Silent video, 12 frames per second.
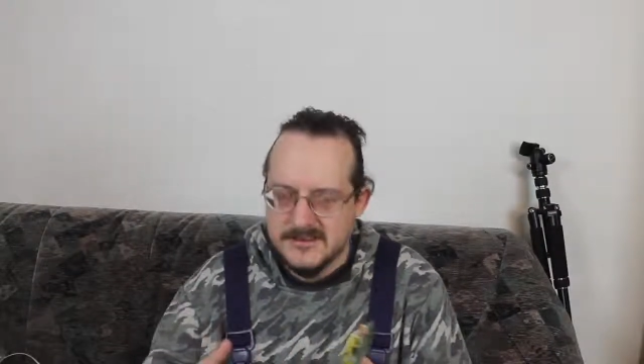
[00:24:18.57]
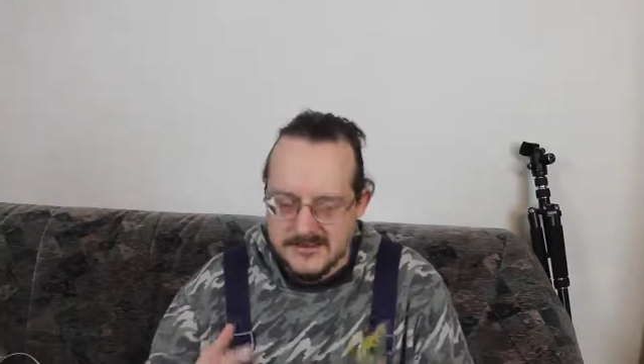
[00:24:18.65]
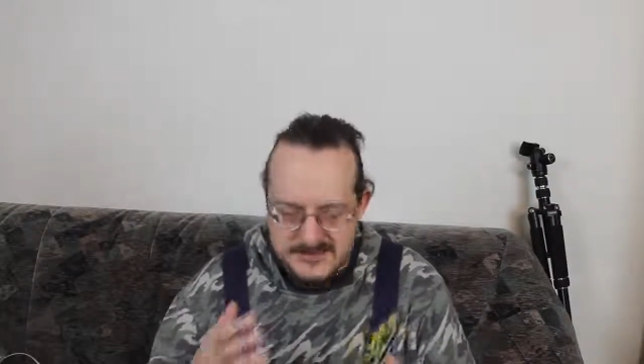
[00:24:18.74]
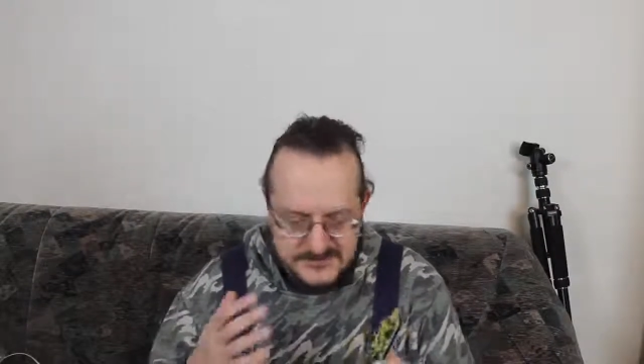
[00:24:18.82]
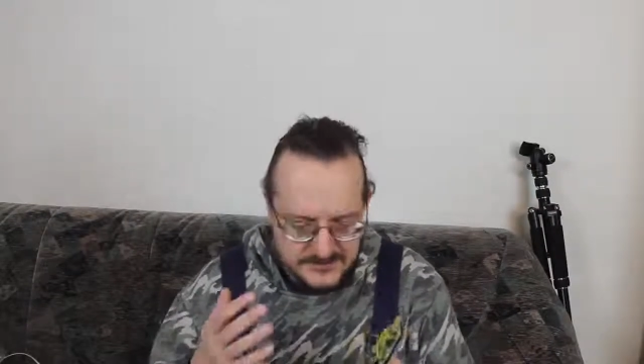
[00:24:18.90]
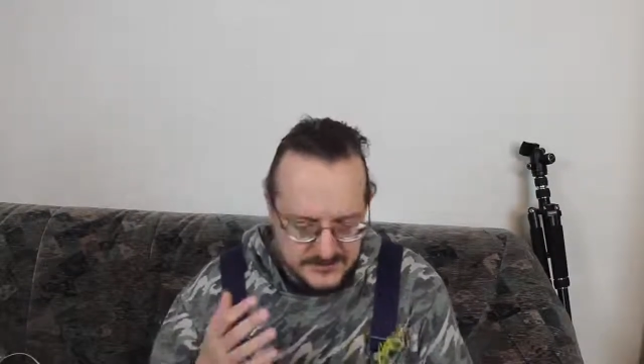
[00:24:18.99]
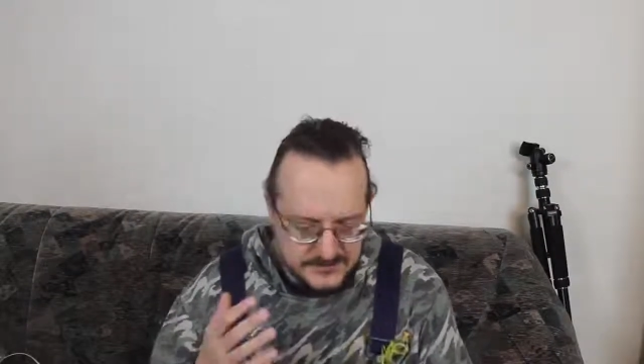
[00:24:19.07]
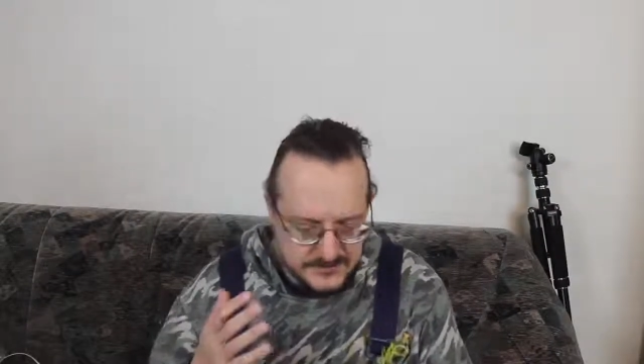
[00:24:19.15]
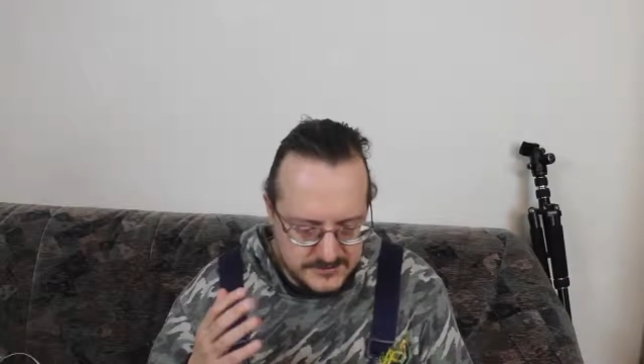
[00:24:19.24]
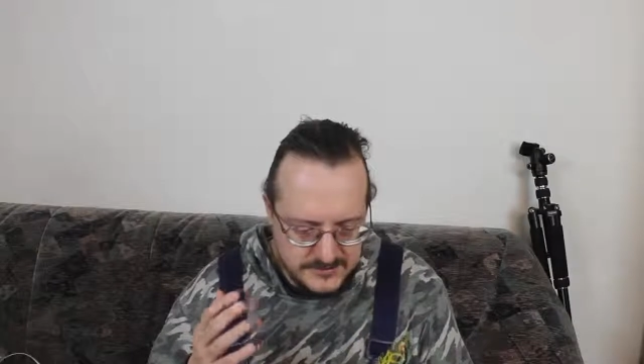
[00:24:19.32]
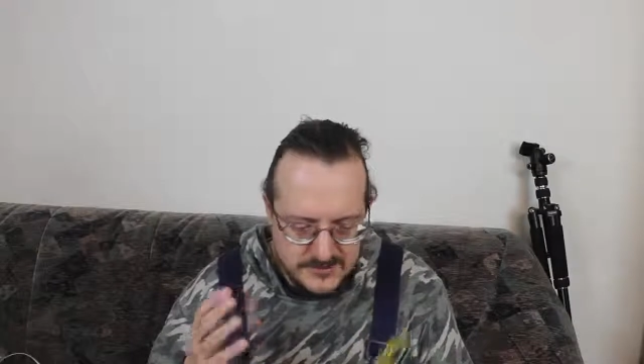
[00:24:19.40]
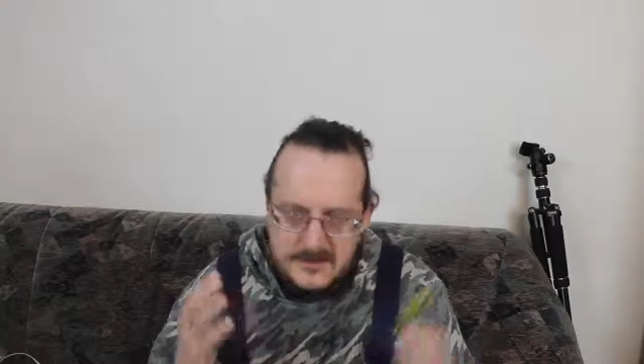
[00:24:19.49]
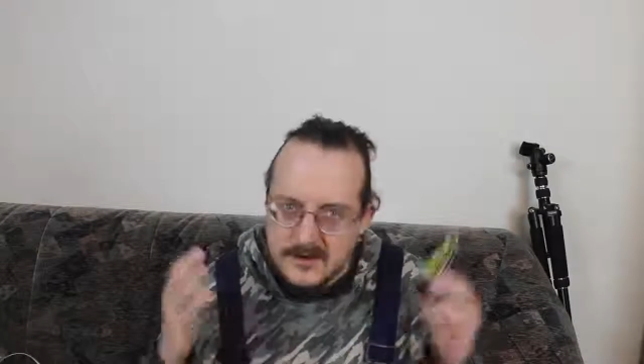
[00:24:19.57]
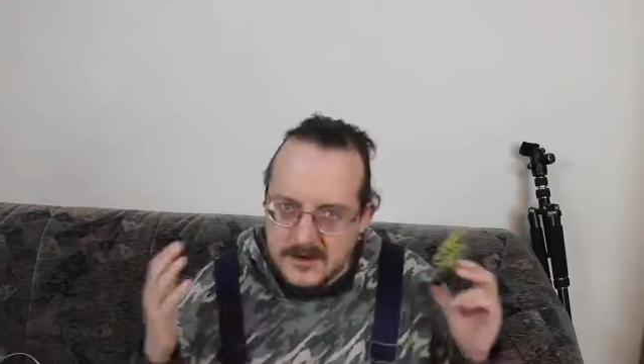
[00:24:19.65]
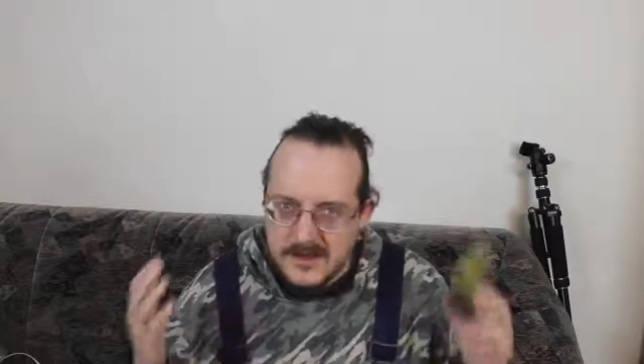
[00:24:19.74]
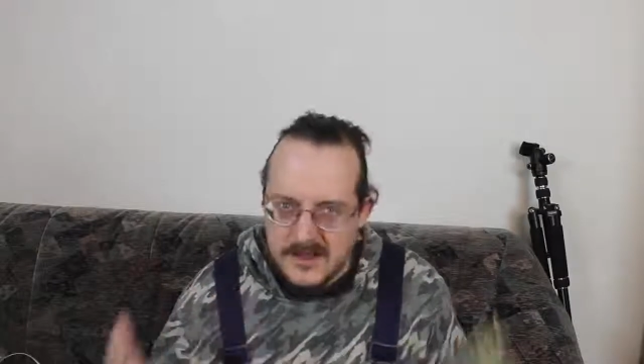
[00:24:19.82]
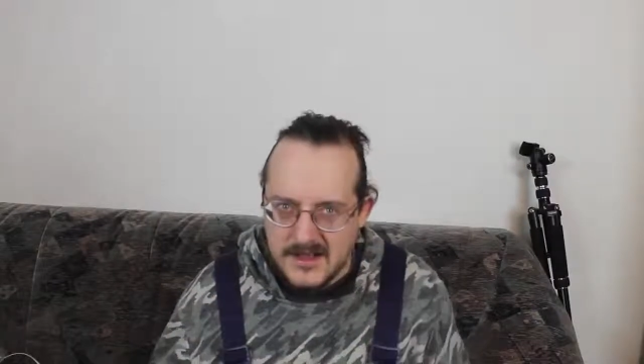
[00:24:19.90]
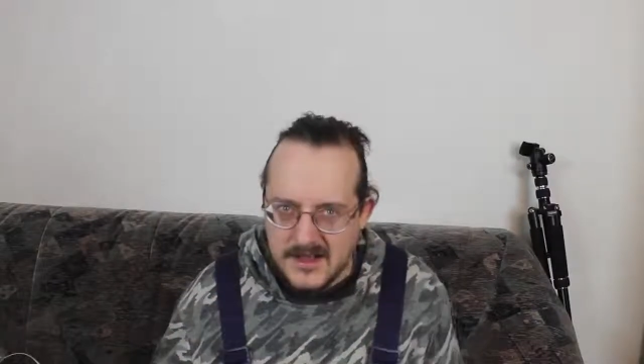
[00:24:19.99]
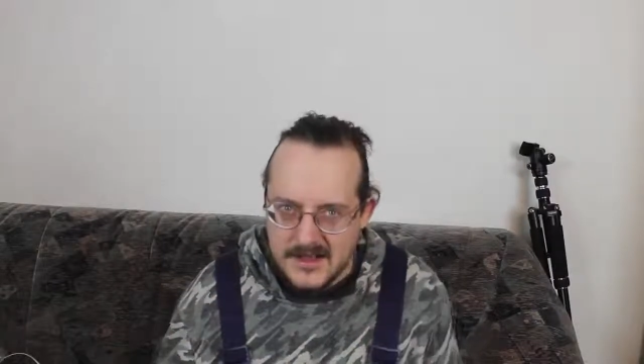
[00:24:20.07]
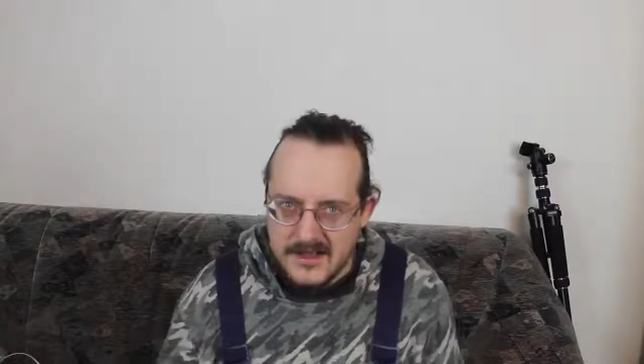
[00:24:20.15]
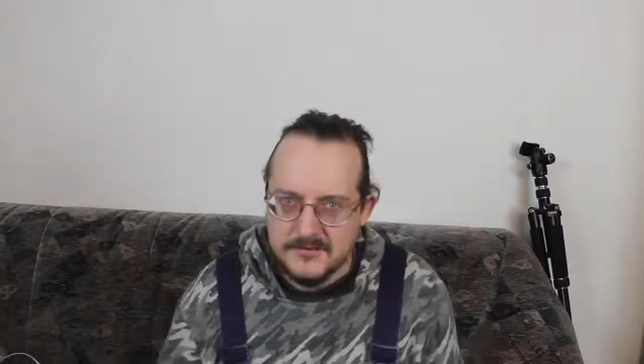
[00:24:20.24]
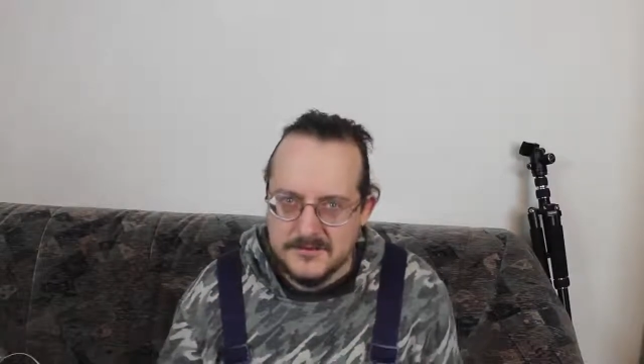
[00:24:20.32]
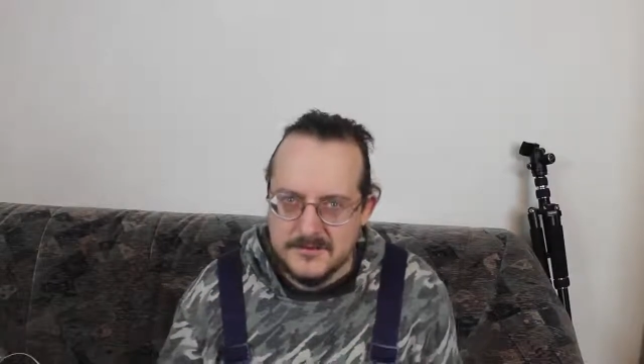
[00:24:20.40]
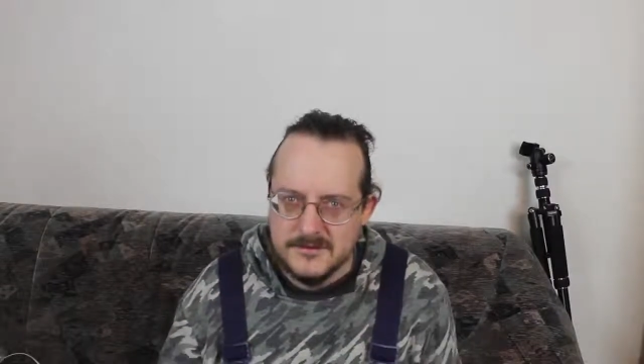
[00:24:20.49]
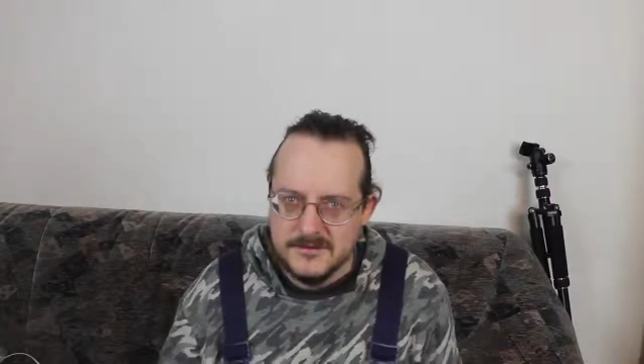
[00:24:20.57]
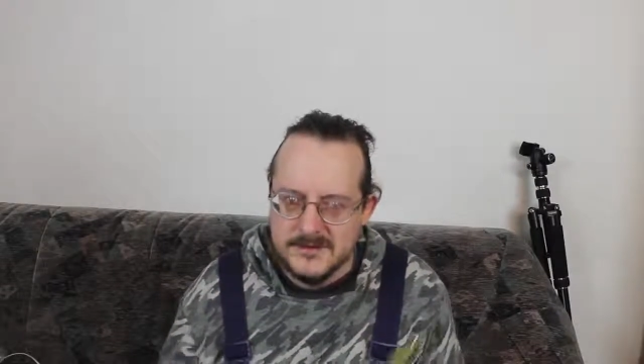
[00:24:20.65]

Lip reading: so I have to